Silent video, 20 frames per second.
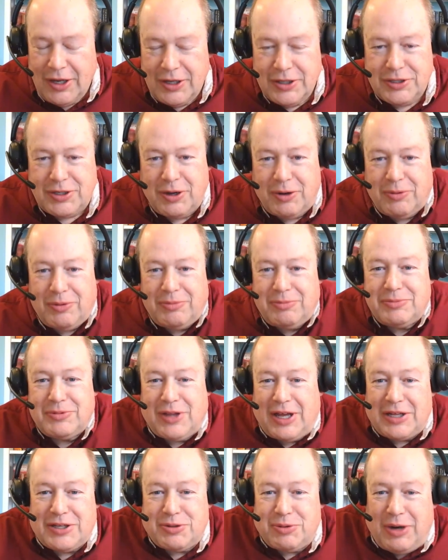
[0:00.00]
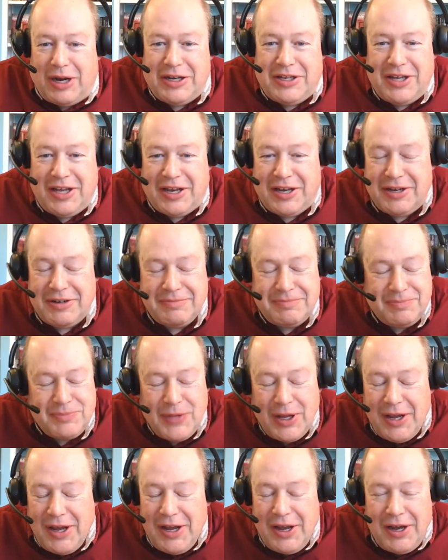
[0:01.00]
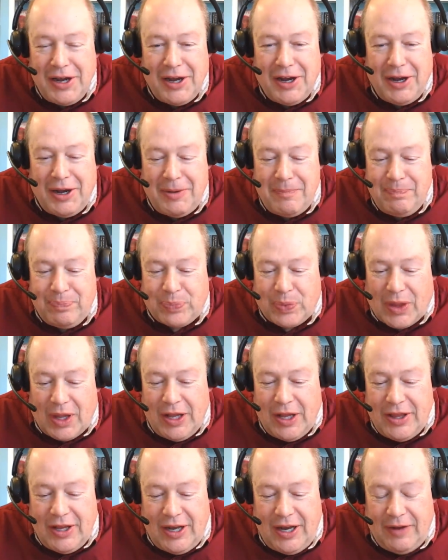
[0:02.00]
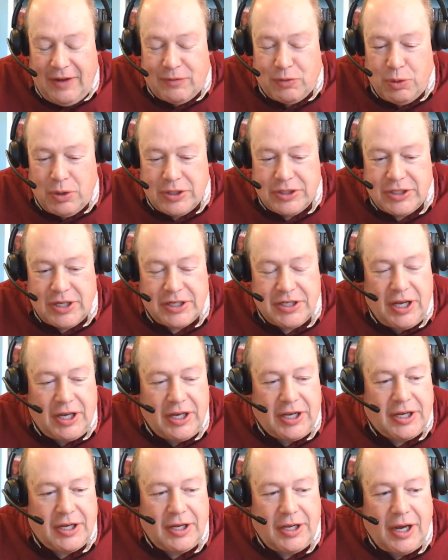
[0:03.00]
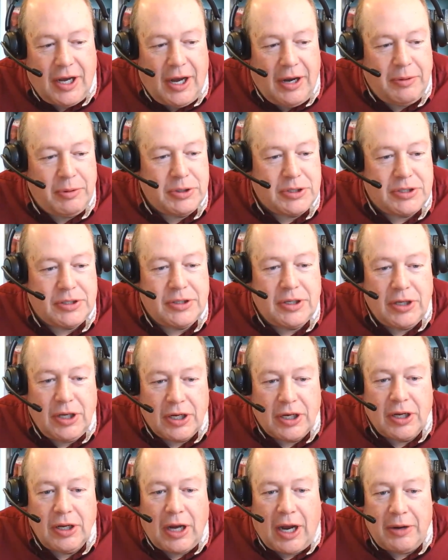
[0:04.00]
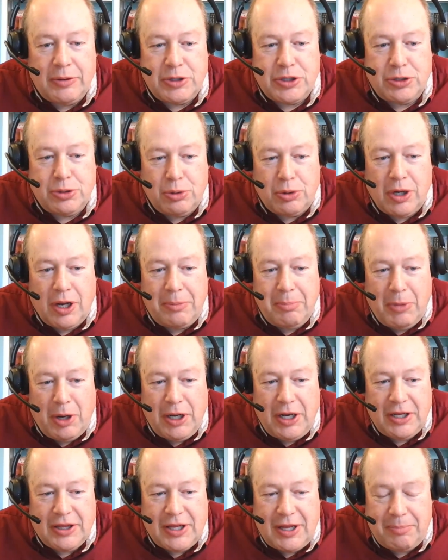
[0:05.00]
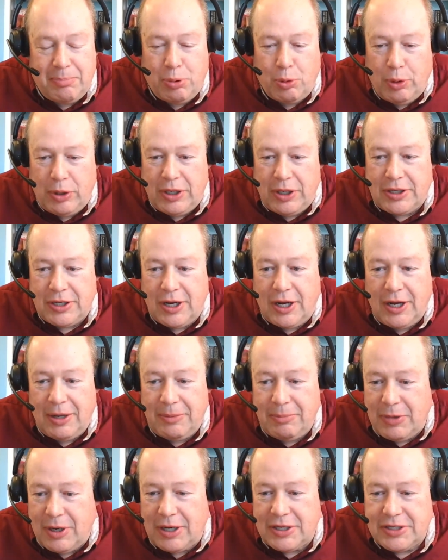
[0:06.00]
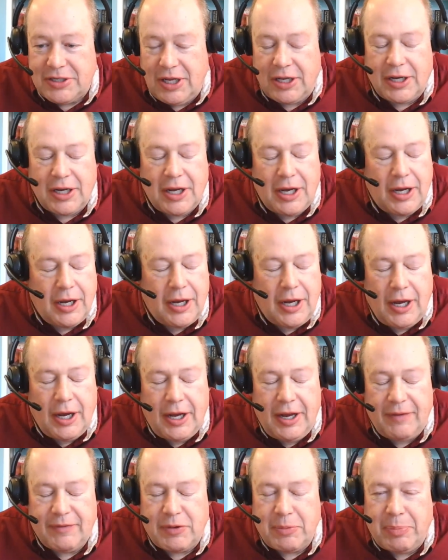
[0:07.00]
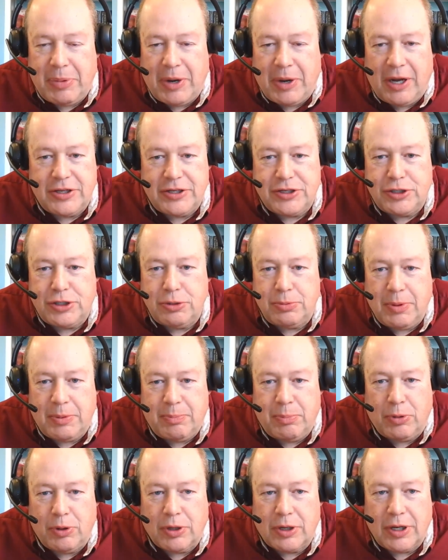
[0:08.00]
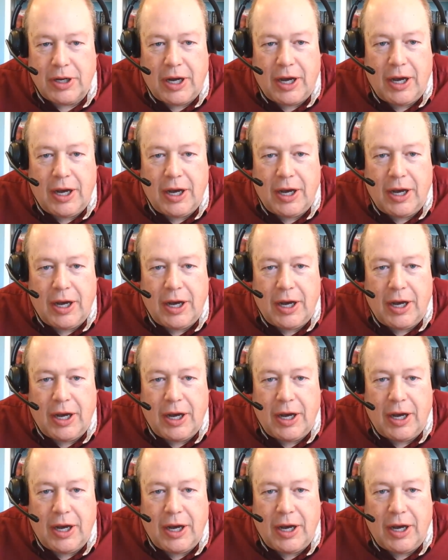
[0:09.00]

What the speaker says: So that's what I did. And then afterwards, I was like, I was short on money at that point in time. And I was like, I have to buy this stupid book.